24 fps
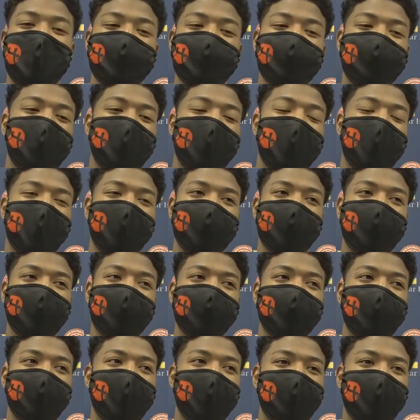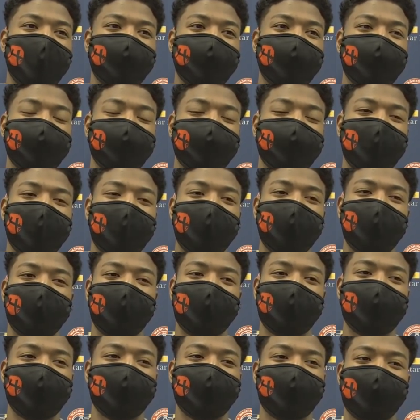highlights and stuff, and
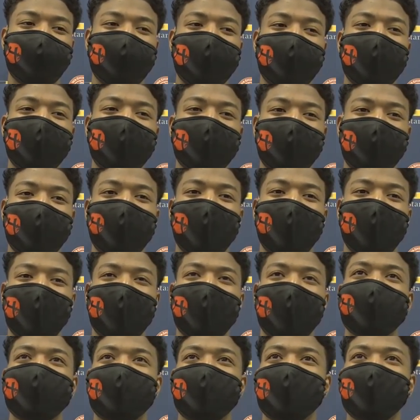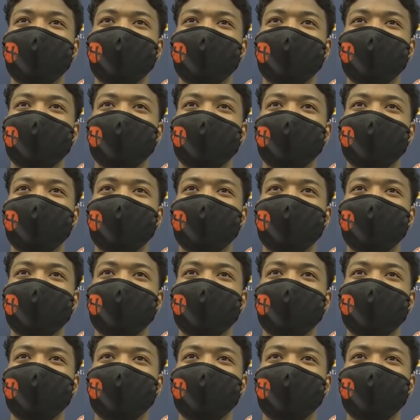yeah, I liked it.